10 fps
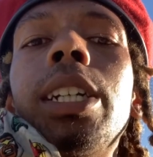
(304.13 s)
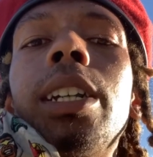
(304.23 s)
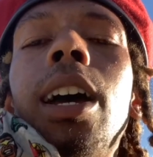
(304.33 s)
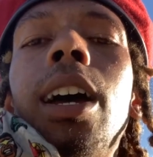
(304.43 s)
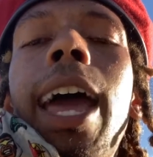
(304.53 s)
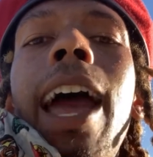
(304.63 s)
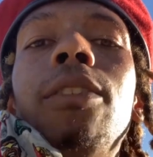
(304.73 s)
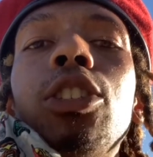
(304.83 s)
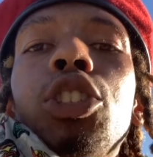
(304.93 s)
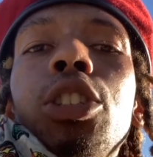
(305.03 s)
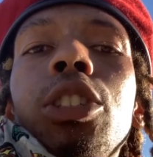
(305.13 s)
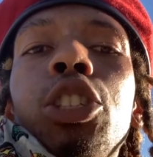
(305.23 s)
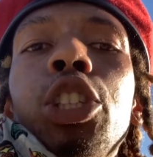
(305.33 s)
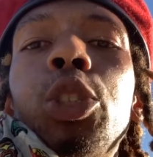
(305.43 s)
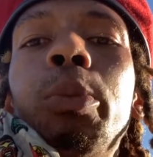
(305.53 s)
have their
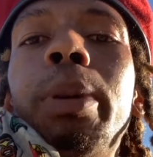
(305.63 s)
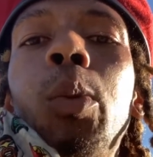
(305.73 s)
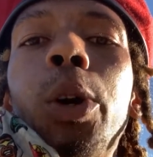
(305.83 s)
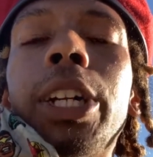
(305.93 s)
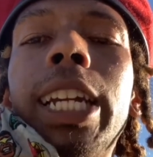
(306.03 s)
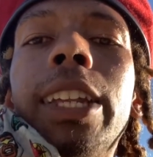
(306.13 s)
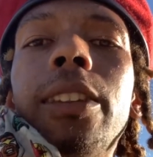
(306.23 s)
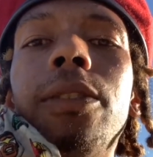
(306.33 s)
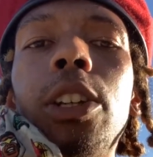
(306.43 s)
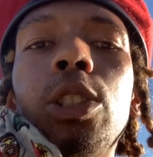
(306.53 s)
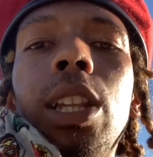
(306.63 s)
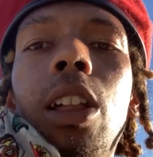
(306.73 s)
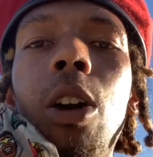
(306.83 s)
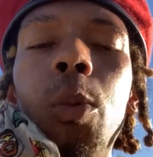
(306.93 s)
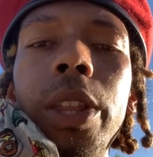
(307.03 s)
children would be working in the fields
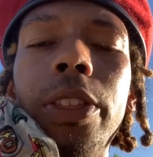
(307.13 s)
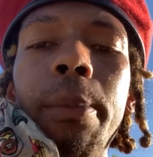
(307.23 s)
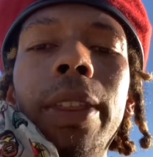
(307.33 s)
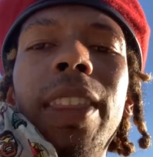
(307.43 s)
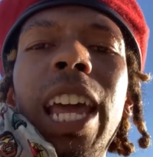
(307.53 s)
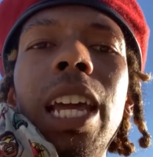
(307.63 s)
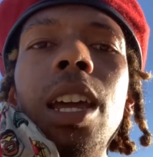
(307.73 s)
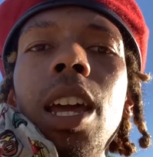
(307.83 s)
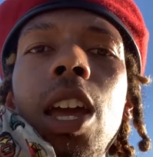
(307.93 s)
along with them, and they,